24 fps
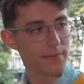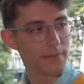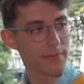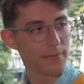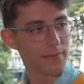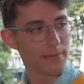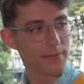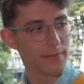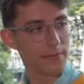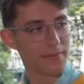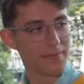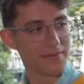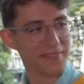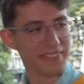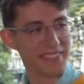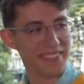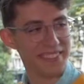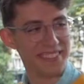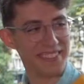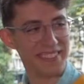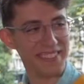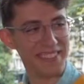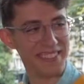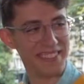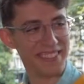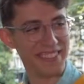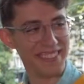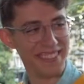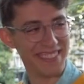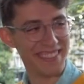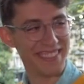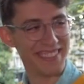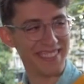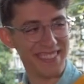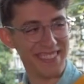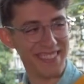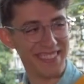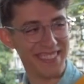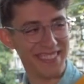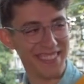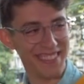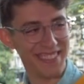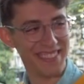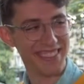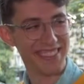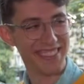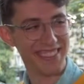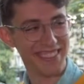
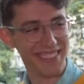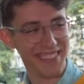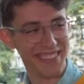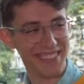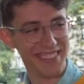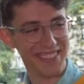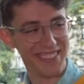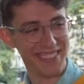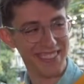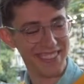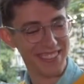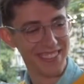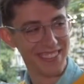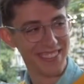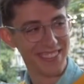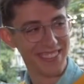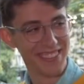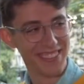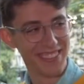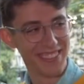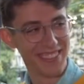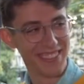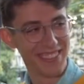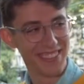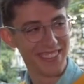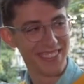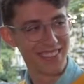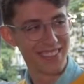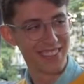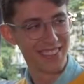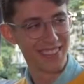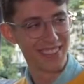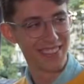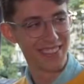This person isn't speaking.